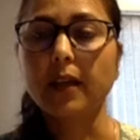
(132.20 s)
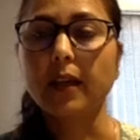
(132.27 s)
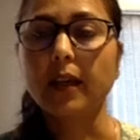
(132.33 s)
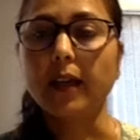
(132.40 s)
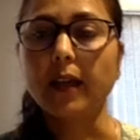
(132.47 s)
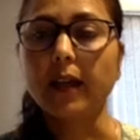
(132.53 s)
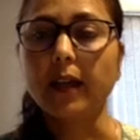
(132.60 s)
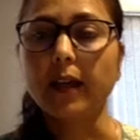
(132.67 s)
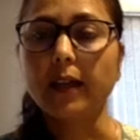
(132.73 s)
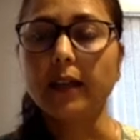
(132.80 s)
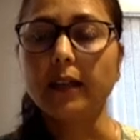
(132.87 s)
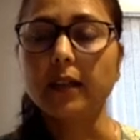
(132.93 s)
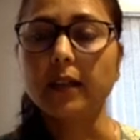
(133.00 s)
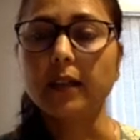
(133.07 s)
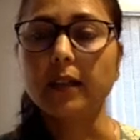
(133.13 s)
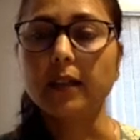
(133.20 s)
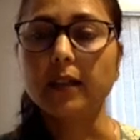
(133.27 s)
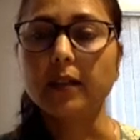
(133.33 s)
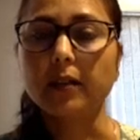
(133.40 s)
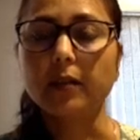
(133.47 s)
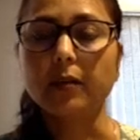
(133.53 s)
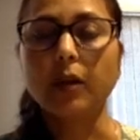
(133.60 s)
And
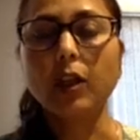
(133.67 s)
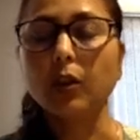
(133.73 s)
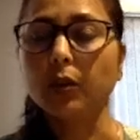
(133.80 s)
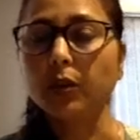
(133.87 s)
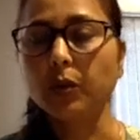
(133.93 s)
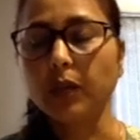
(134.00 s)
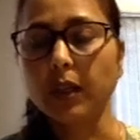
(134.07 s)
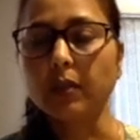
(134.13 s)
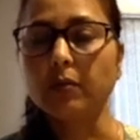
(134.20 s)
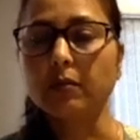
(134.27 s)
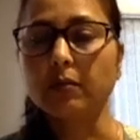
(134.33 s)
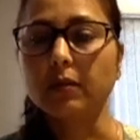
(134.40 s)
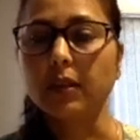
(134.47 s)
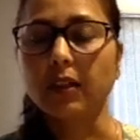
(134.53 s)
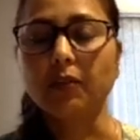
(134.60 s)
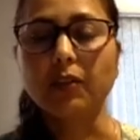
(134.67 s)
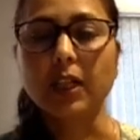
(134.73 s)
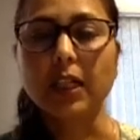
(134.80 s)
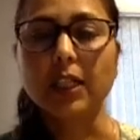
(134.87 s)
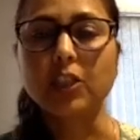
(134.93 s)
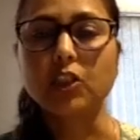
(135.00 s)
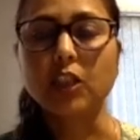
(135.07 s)
although you can
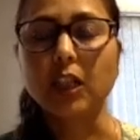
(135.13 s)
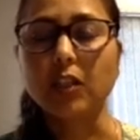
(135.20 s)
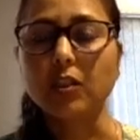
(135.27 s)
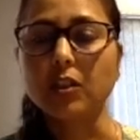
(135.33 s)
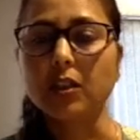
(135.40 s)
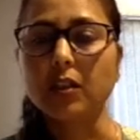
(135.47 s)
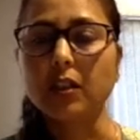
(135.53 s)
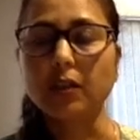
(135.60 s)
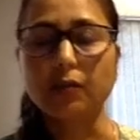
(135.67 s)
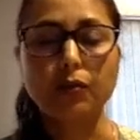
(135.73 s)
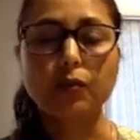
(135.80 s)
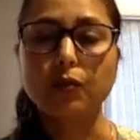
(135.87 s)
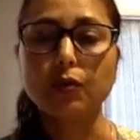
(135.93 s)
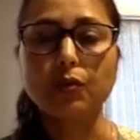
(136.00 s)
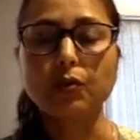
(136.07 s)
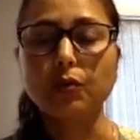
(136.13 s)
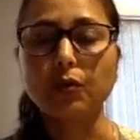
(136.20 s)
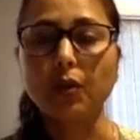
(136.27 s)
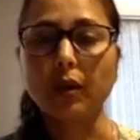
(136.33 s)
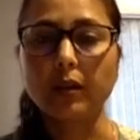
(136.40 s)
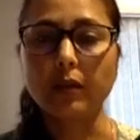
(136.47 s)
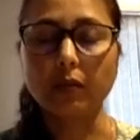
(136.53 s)
definitely change it if you do
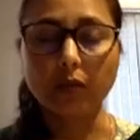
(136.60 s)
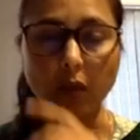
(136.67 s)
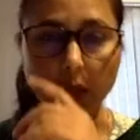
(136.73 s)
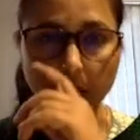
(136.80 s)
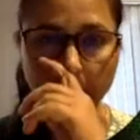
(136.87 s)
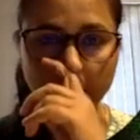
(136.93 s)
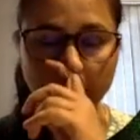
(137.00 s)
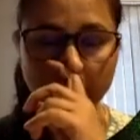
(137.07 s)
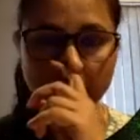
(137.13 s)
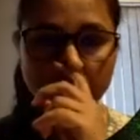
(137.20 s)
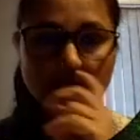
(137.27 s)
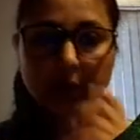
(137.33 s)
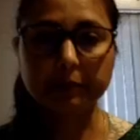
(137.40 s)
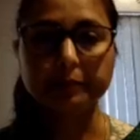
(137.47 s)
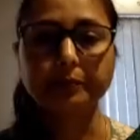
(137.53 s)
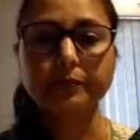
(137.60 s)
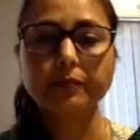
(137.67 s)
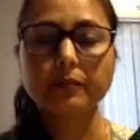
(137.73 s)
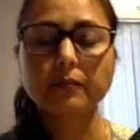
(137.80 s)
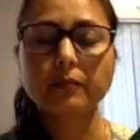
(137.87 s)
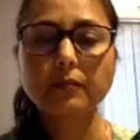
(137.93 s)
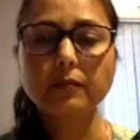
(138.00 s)
not want this.
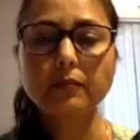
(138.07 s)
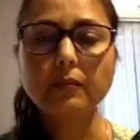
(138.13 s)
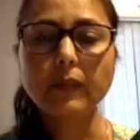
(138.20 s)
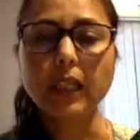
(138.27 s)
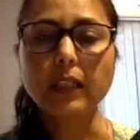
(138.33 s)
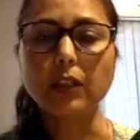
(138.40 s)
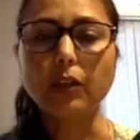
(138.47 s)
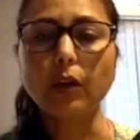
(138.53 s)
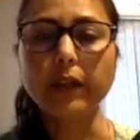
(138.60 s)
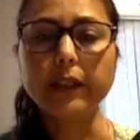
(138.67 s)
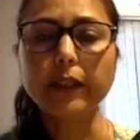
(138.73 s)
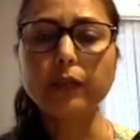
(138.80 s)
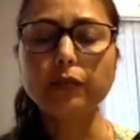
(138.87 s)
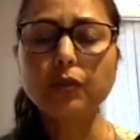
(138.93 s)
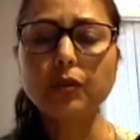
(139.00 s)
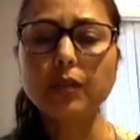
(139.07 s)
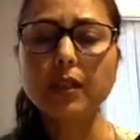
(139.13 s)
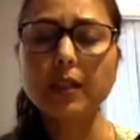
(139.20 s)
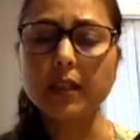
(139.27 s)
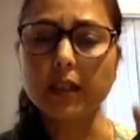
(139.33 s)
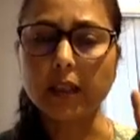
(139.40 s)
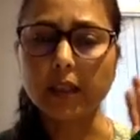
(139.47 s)
The content
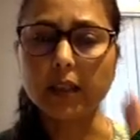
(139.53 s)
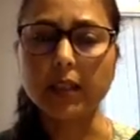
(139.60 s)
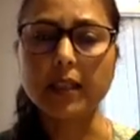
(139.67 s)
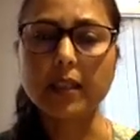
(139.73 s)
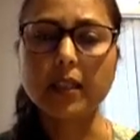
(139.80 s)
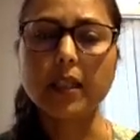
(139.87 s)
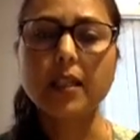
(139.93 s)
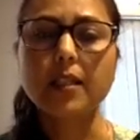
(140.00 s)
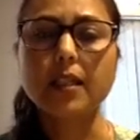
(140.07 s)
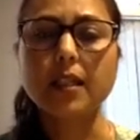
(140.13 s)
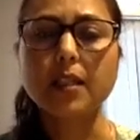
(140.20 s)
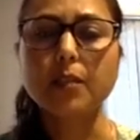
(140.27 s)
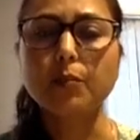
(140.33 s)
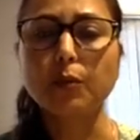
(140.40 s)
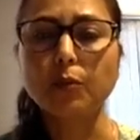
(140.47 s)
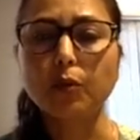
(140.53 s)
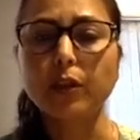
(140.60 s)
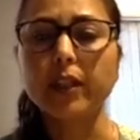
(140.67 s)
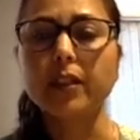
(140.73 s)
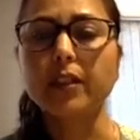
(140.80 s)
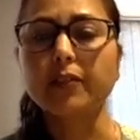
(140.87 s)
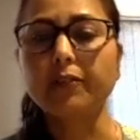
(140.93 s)
focus in this case is
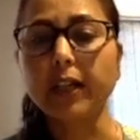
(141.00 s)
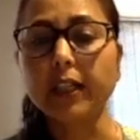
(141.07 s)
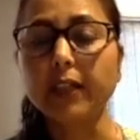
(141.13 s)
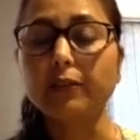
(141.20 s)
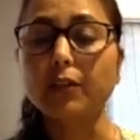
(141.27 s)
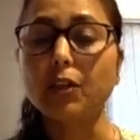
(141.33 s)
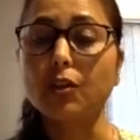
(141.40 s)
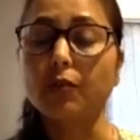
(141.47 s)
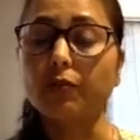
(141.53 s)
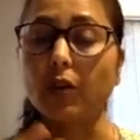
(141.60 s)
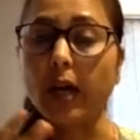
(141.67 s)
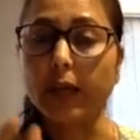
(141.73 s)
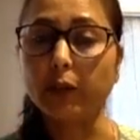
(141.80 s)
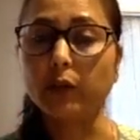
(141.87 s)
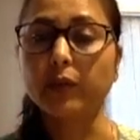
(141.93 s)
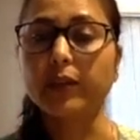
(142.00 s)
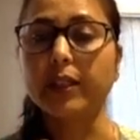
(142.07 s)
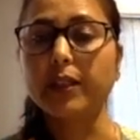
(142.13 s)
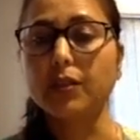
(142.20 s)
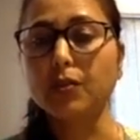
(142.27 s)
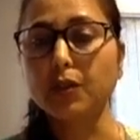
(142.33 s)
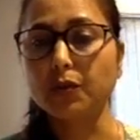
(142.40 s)
promoting the effectiveness of
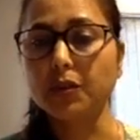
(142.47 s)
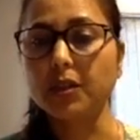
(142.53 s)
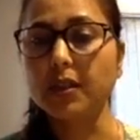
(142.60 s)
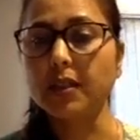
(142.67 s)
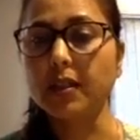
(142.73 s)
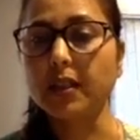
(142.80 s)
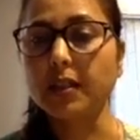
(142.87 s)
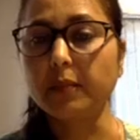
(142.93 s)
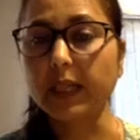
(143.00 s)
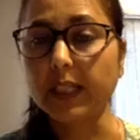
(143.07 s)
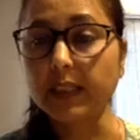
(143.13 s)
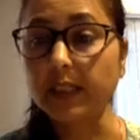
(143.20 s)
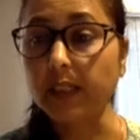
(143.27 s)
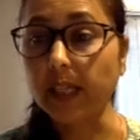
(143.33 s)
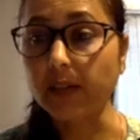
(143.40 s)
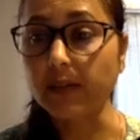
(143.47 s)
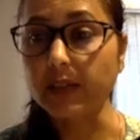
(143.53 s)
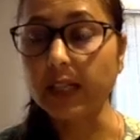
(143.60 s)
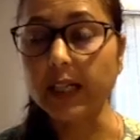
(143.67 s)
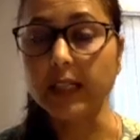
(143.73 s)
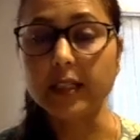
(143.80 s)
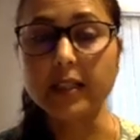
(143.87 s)
Ayurvedic solutions and managing
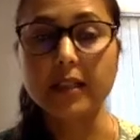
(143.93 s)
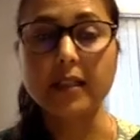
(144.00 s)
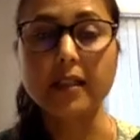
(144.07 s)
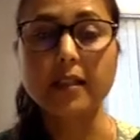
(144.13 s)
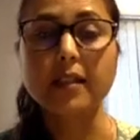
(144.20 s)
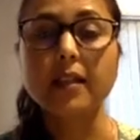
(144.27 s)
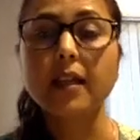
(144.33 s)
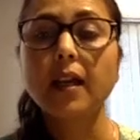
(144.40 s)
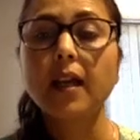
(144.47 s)
lifestyle diseases